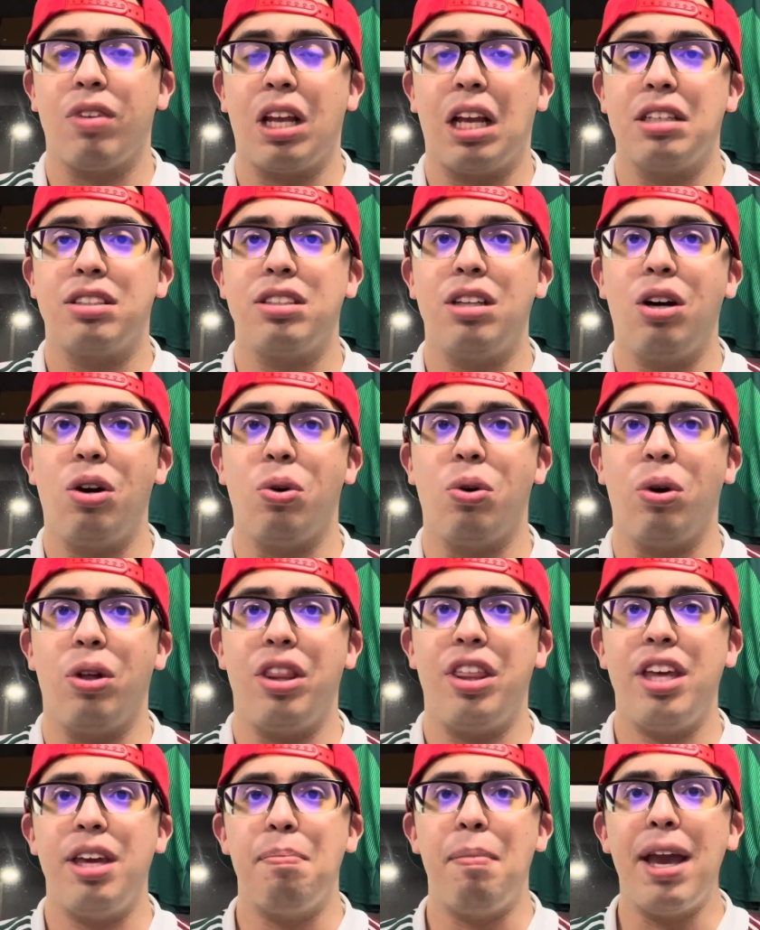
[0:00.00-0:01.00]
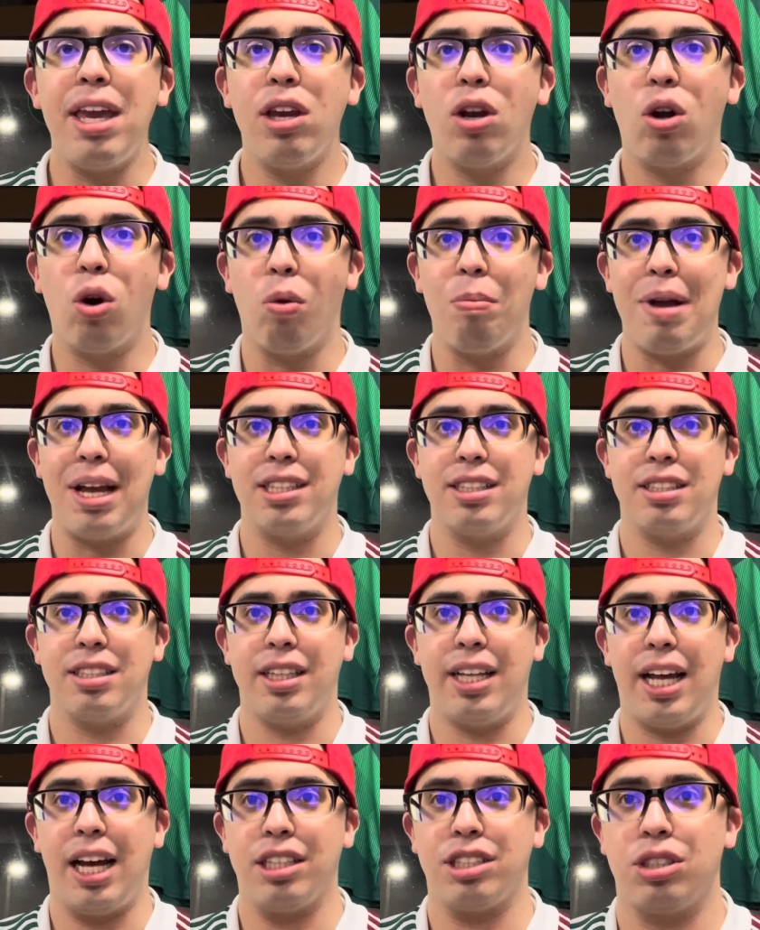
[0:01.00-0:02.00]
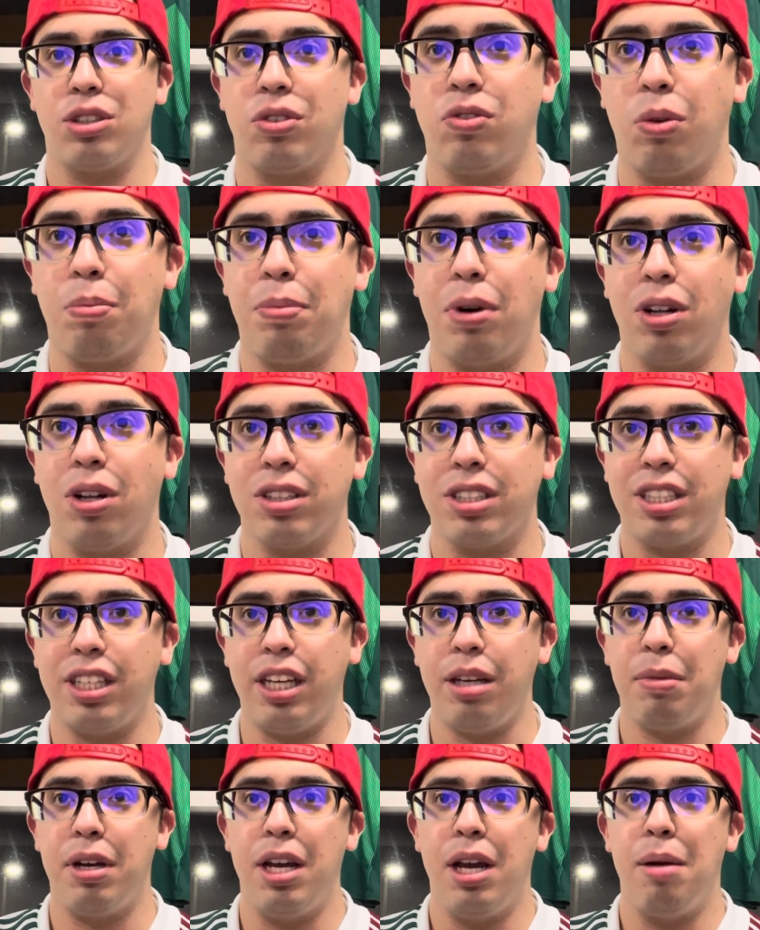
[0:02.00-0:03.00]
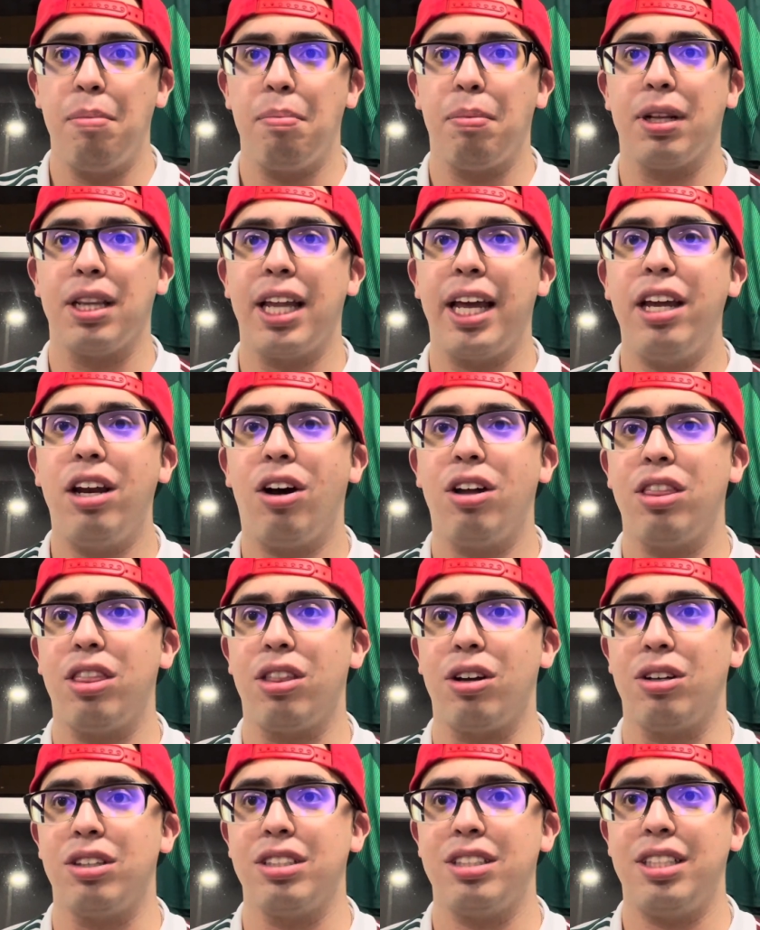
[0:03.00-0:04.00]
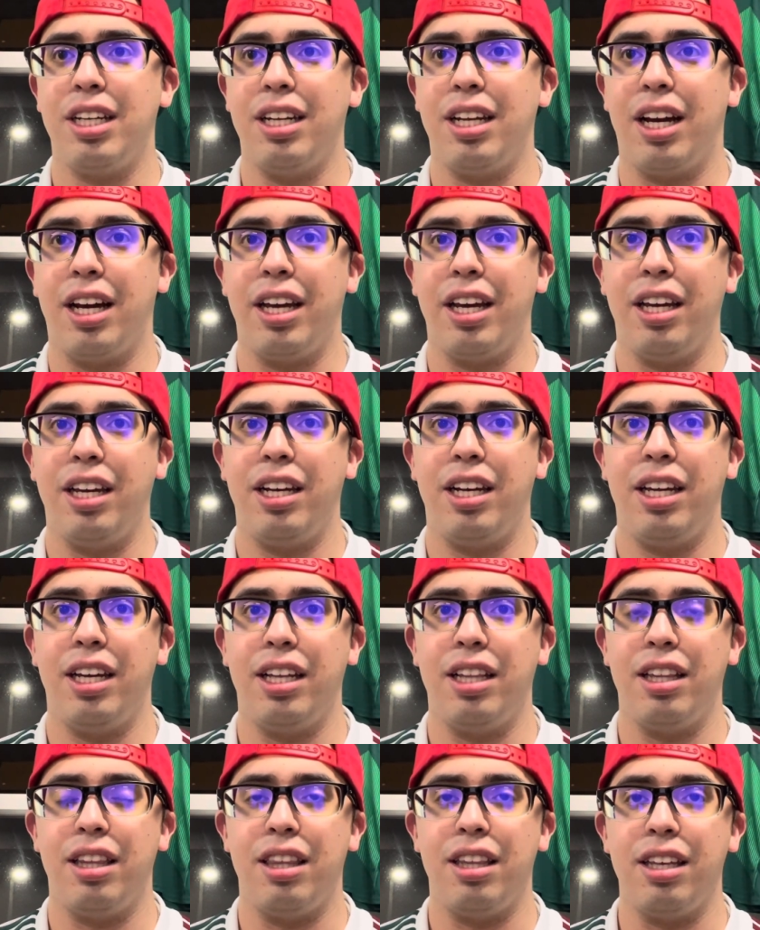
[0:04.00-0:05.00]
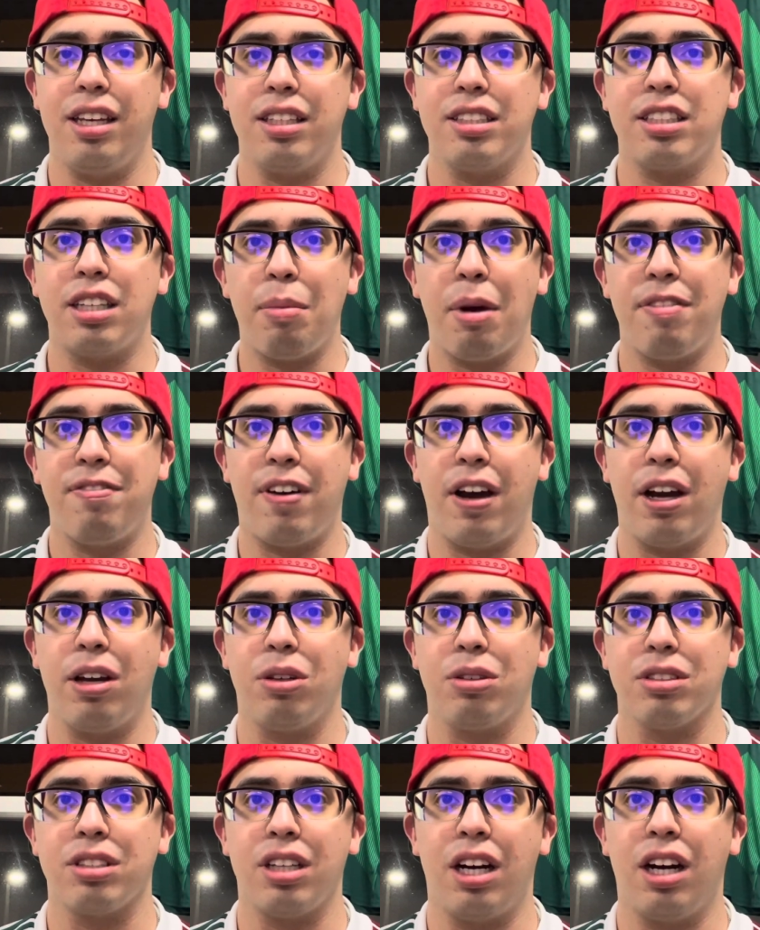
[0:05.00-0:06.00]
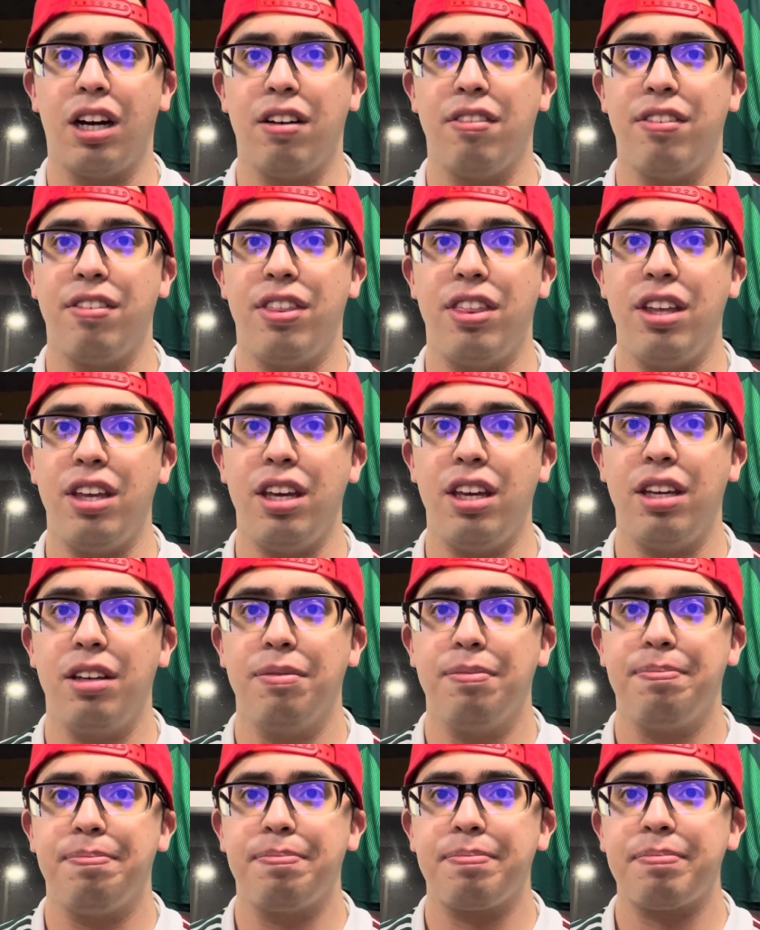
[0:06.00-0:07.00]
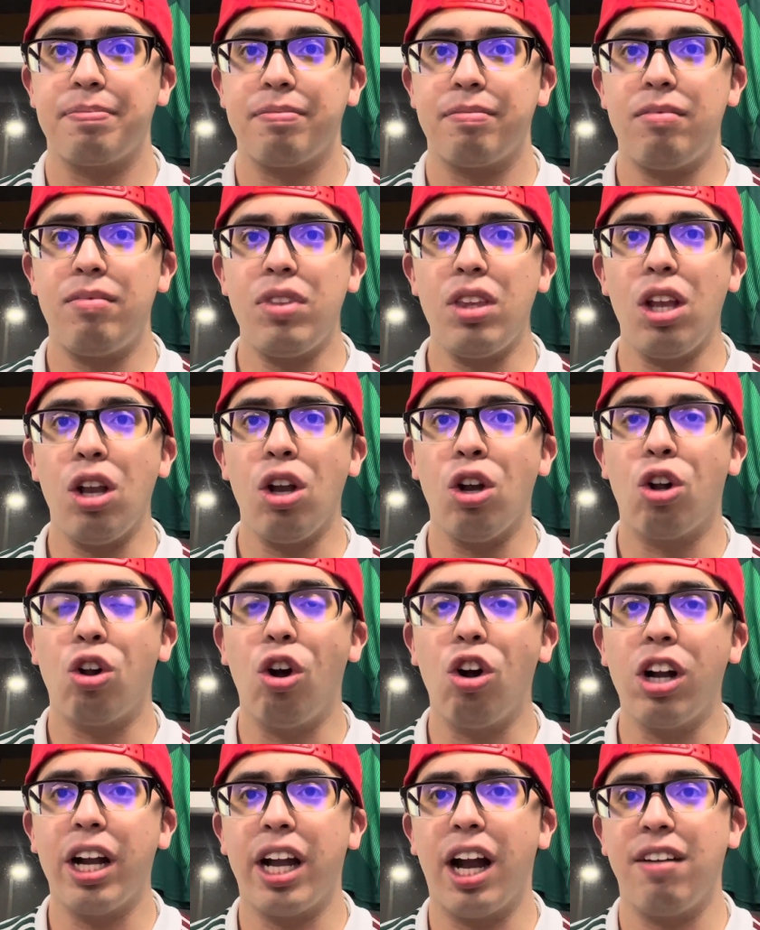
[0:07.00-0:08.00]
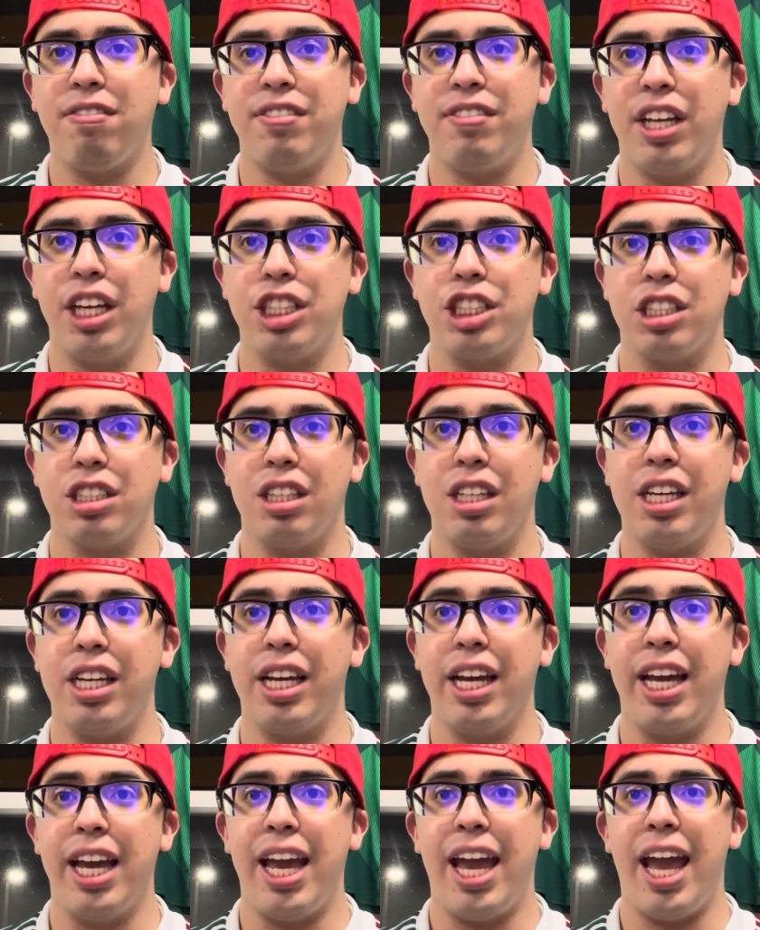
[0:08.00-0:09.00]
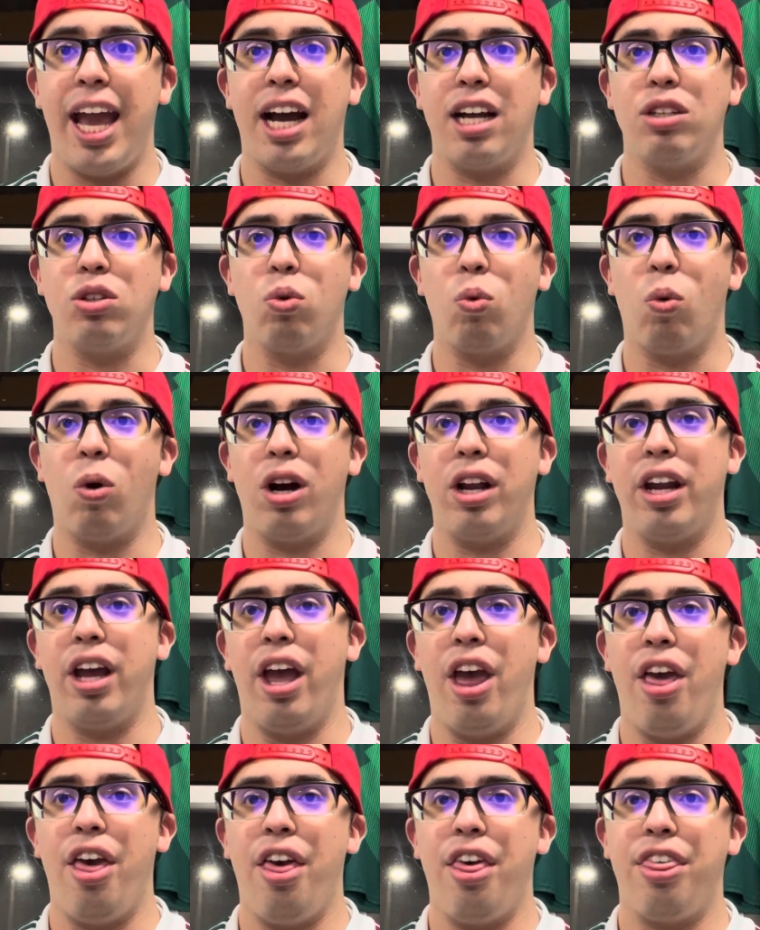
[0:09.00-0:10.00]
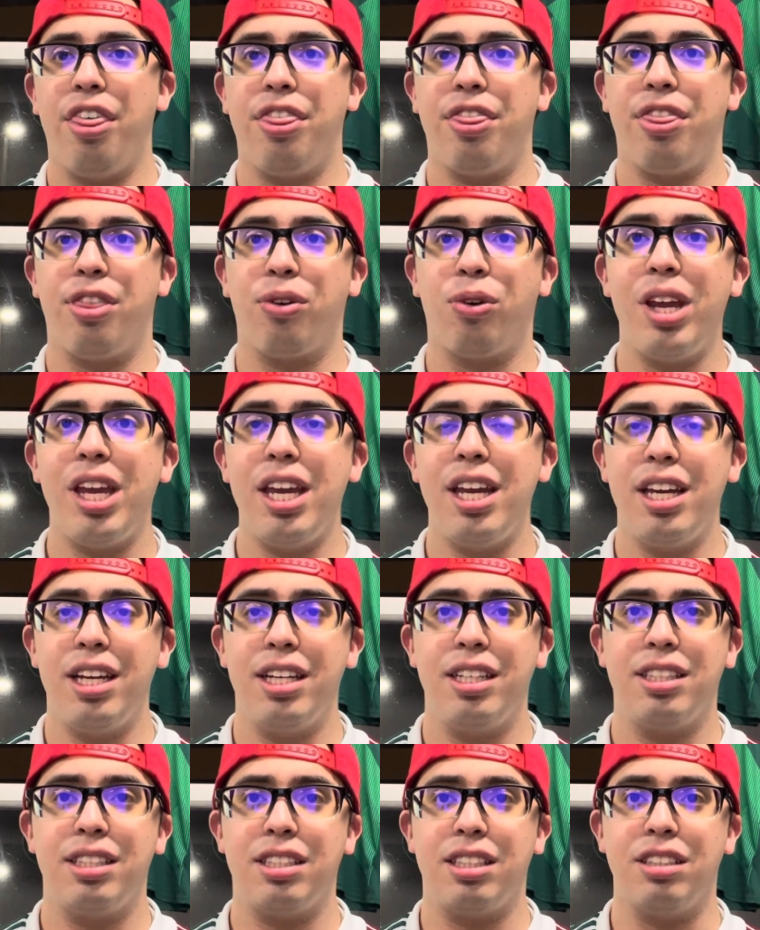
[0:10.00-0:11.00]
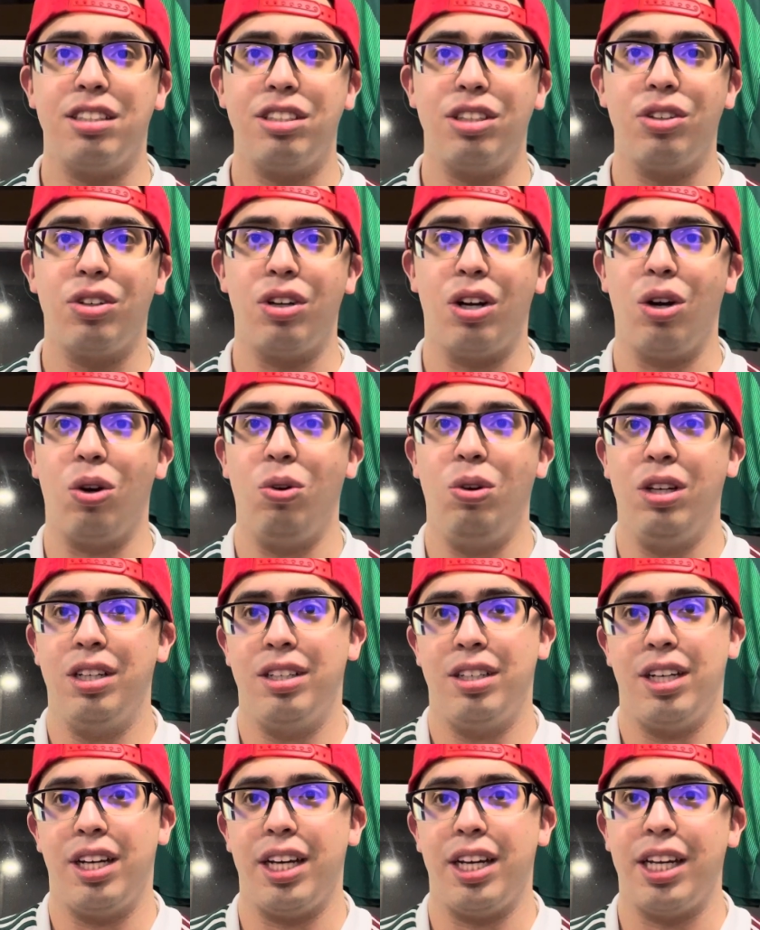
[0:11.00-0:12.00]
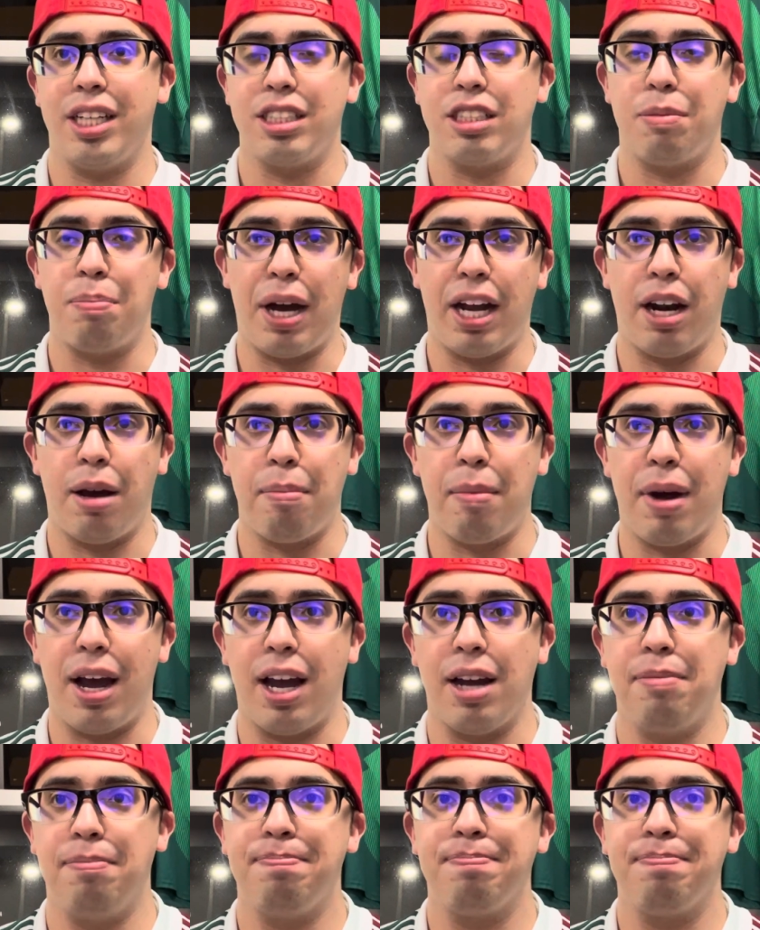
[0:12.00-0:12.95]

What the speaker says: So, the Mexico men's national football team played on Thursday night in the semifinals of the Concacaf Nations League and won 3-0 against Panama.